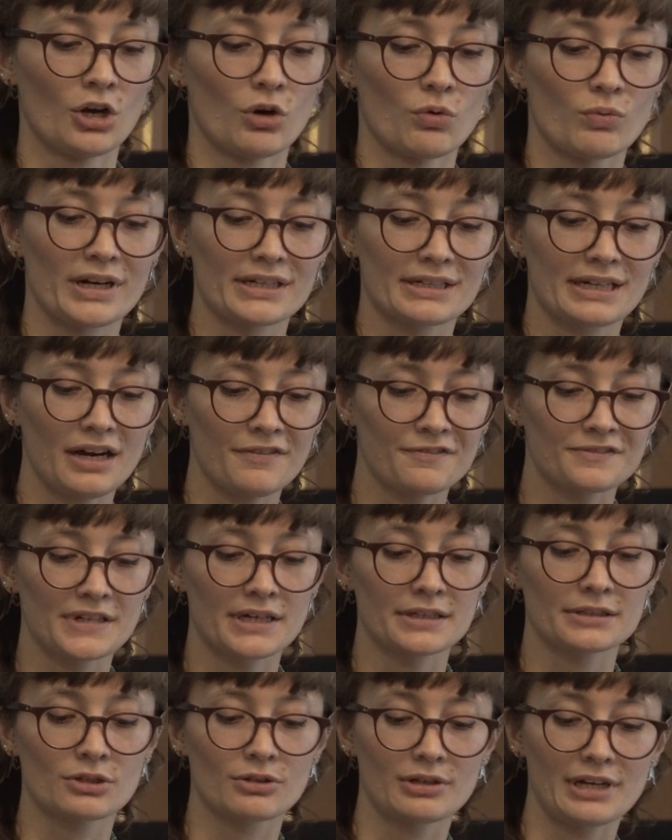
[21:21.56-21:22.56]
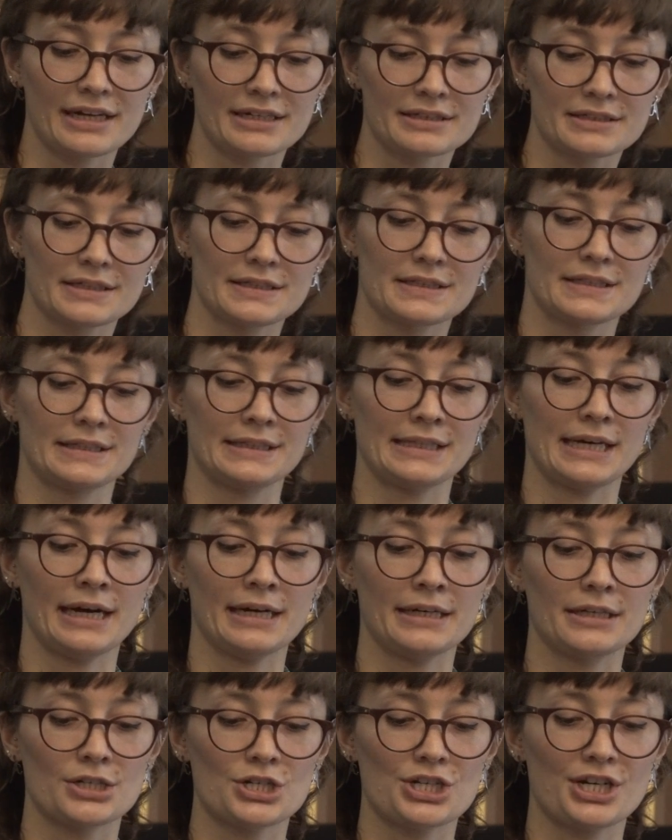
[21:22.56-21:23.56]
When Kaftan collected the
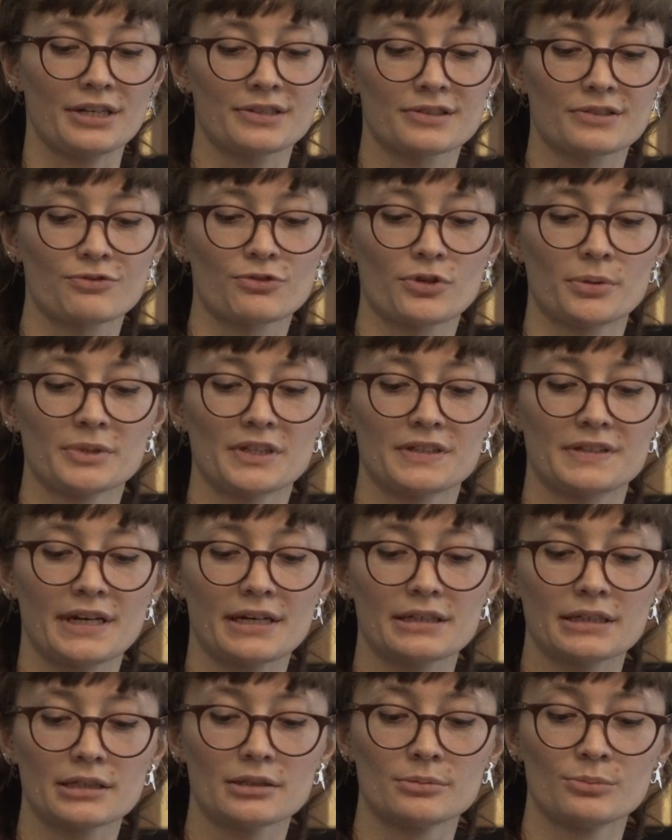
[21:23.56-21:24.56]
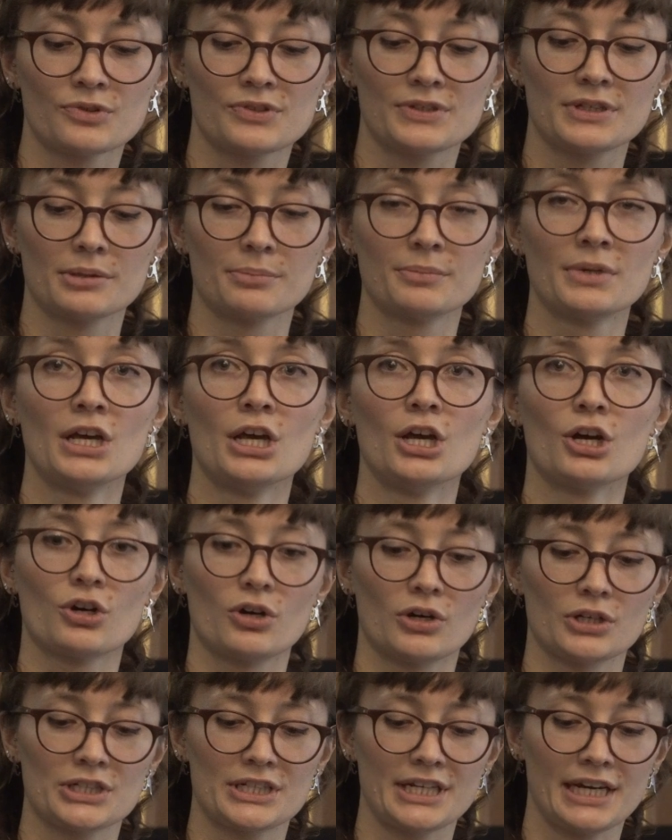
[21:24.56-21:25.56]
iron chest from the Technical Museum
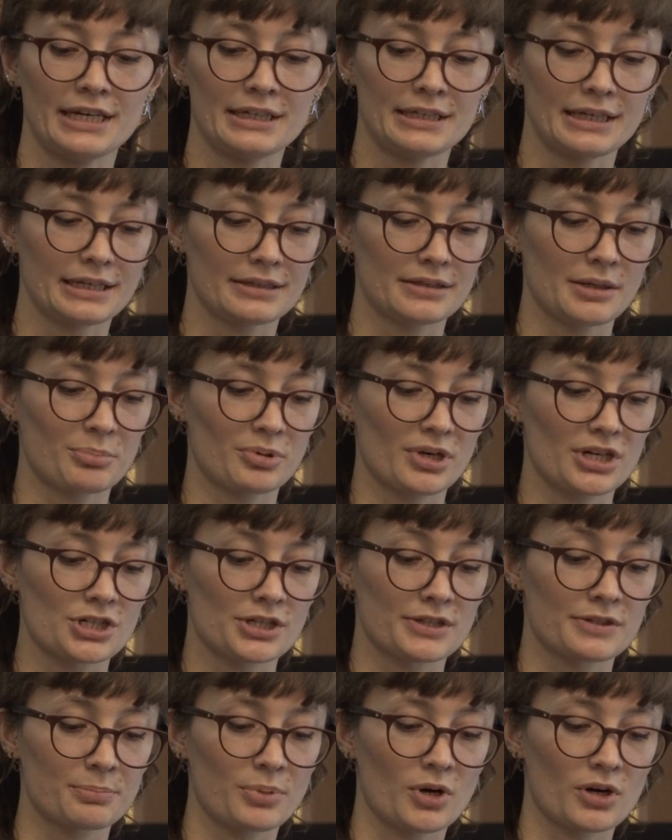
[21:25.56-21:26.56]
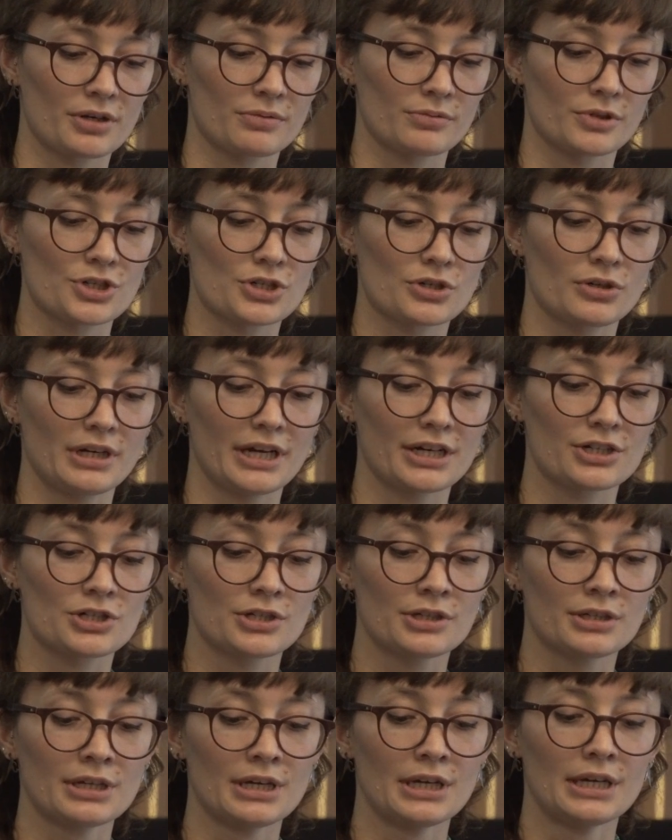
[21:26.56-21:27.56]
containing the precious pocket watch
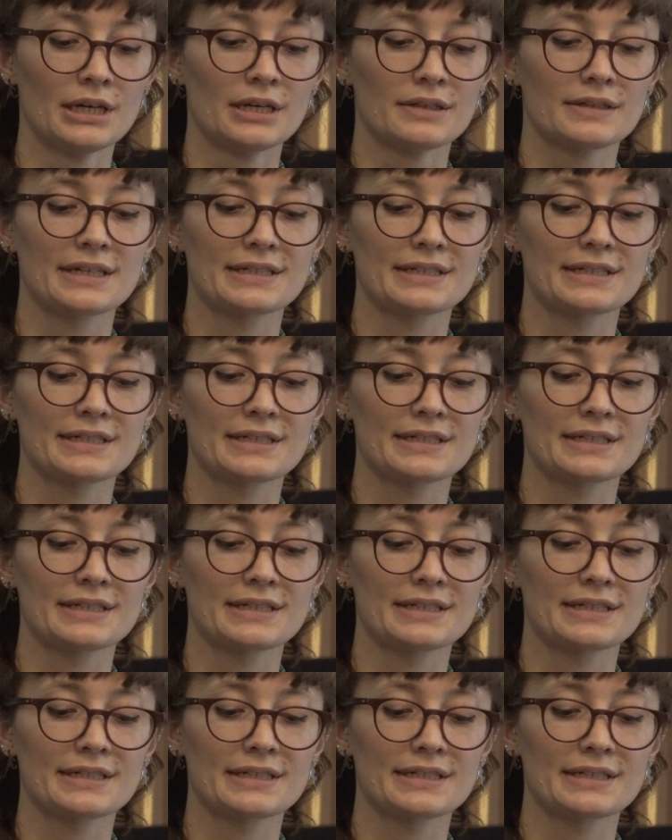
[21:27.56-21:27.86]
collection,